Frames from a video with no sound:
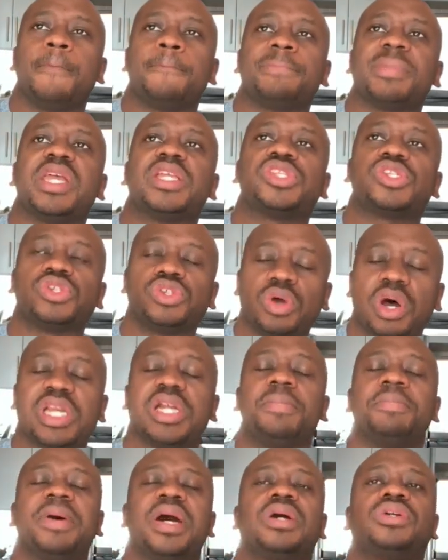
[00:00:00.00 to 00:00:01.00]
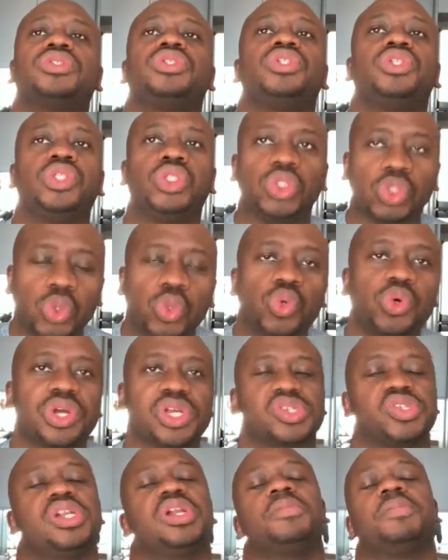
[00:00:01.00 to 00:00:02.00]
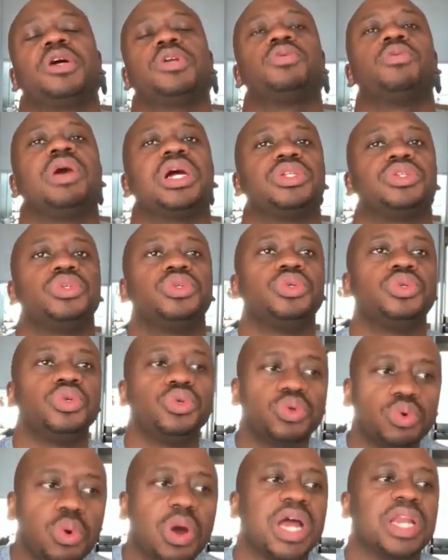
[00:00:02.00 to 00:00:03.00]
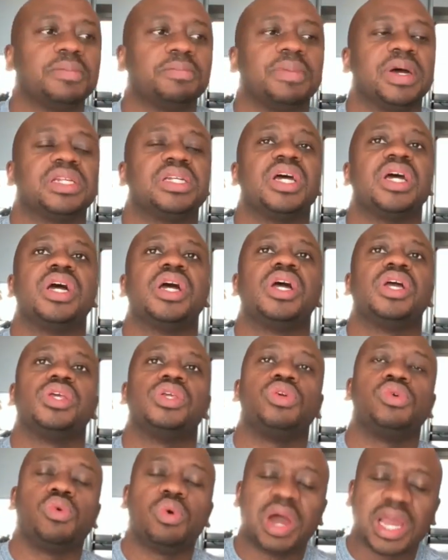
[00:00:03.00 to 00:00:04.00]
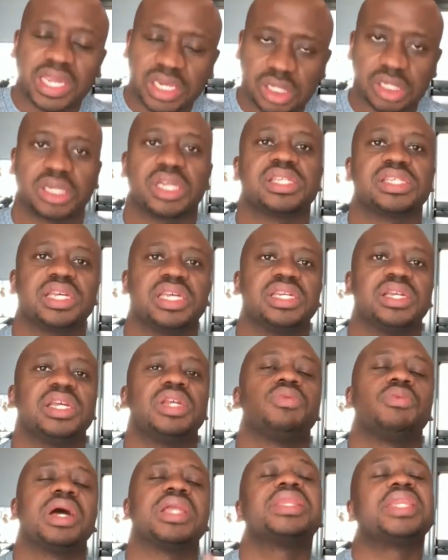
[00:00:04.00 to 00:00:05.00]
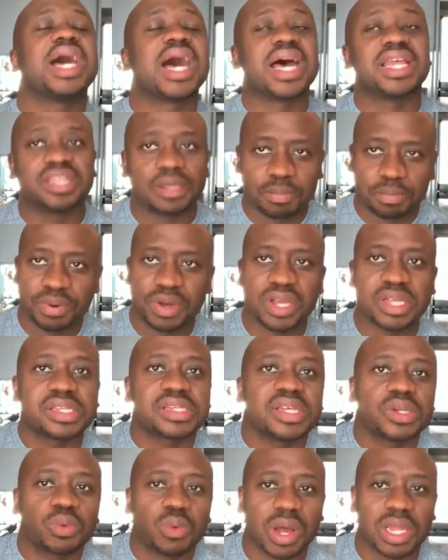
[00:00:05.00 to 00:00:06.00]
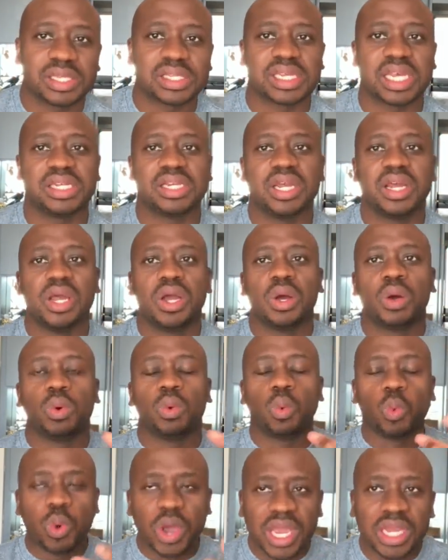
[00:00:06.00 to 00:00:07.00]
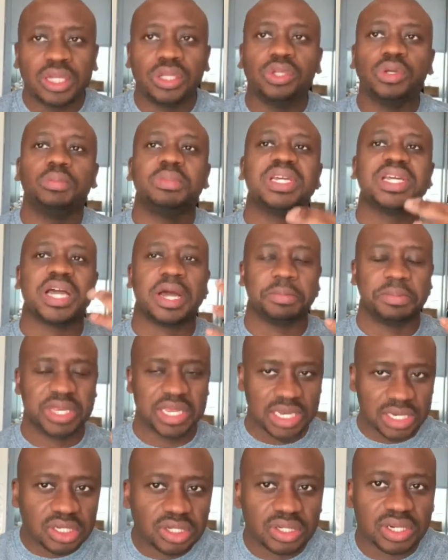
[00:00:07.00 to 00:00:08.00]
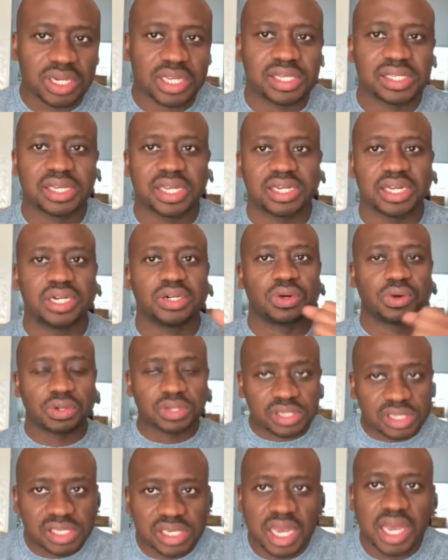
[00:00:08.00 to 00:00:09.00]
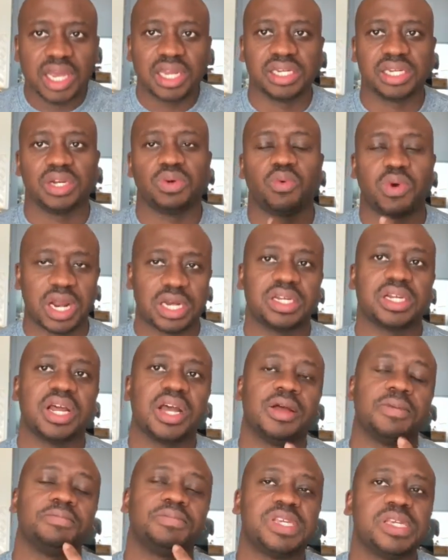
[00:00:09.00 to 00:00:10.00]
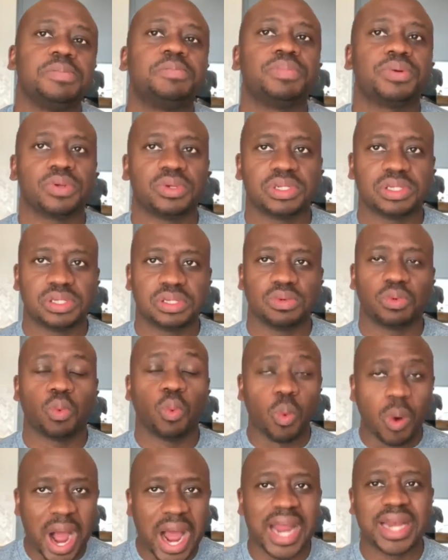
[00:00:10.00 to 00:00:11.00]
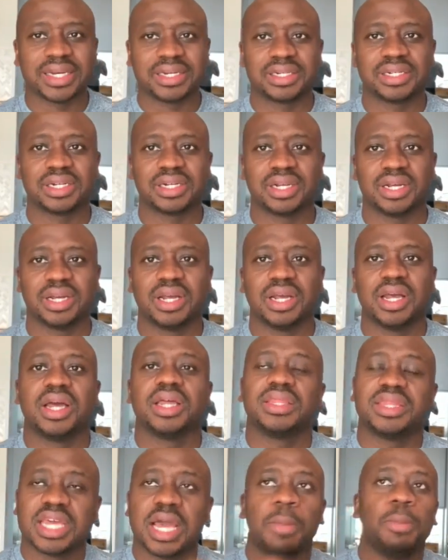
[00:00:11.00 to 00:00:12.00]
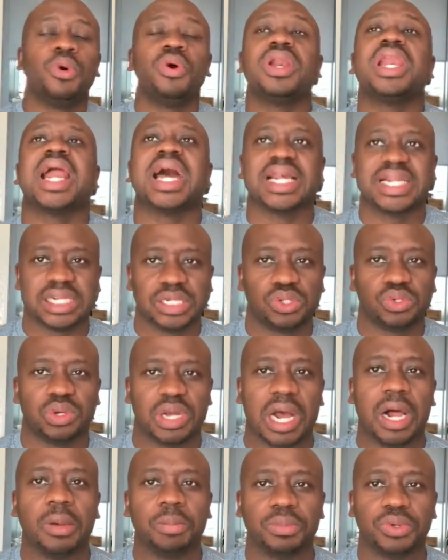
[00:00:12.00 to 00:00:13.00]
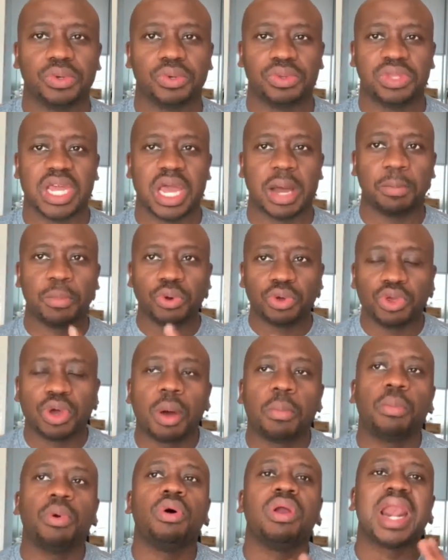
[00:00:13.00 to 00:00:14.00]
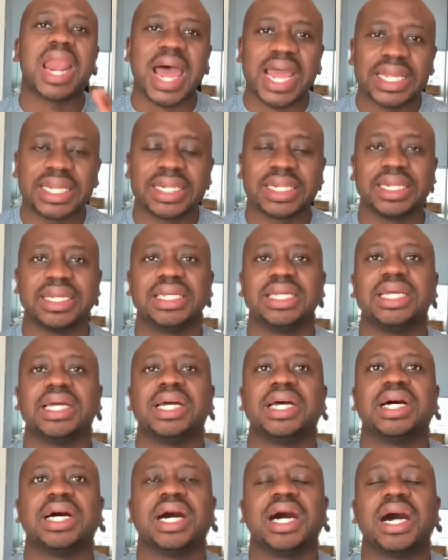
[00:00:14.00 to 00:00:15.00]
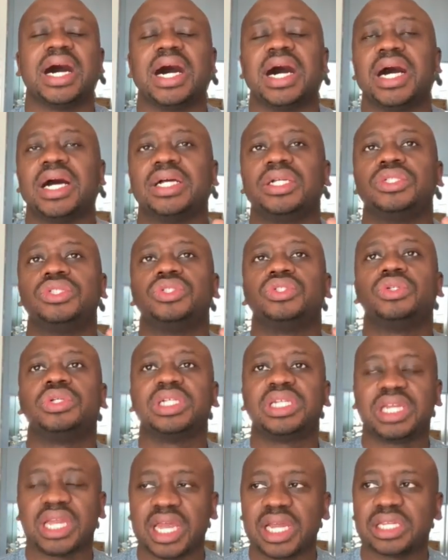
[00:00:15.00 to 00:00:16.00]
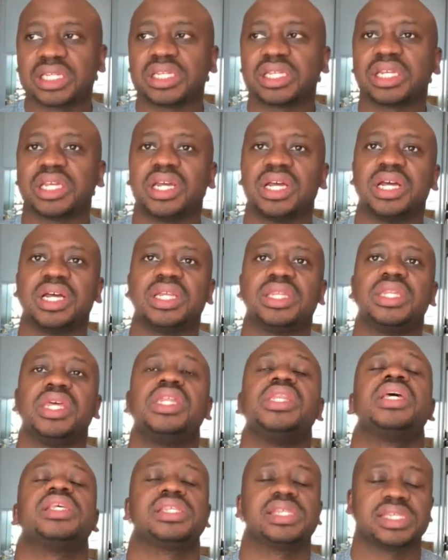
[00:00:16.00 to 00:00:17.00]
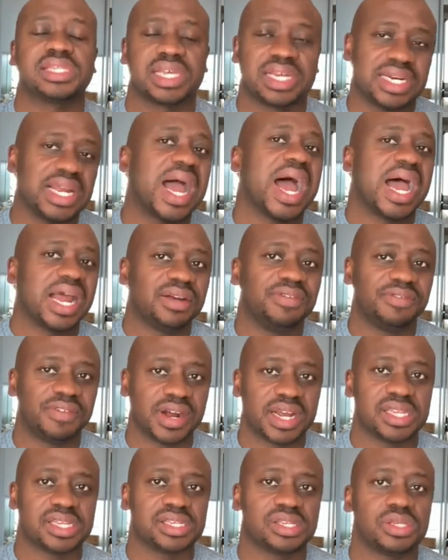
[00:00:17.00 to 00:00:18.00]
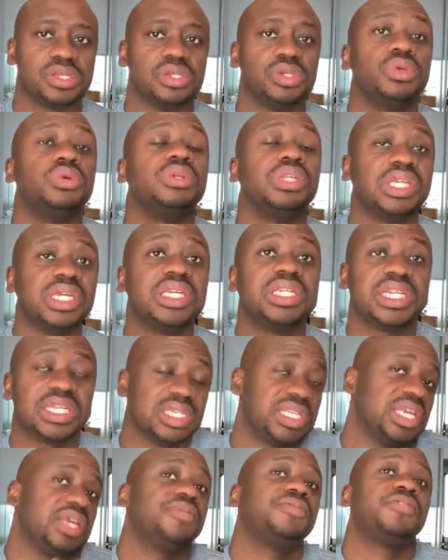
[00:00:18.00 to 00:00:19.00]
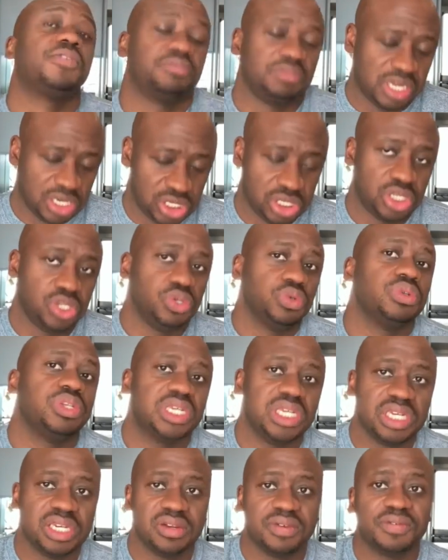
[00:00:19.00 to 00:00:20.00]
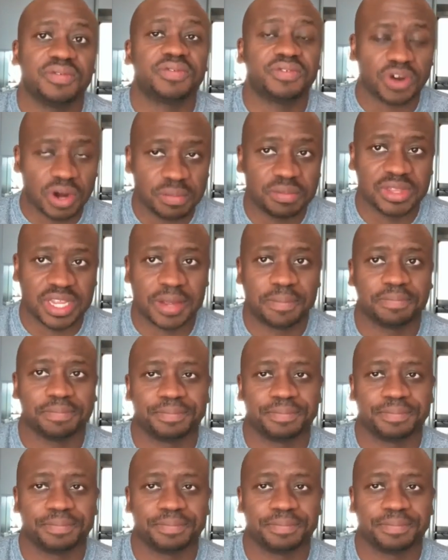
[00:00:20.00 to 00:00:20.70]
it's not about you, it's not about what you want, but you are interested in what the other person wants. And when you become interested and concerned in what people want, they are more likely to help you. You're more likely to get the necessary advice you need and the information you need from them.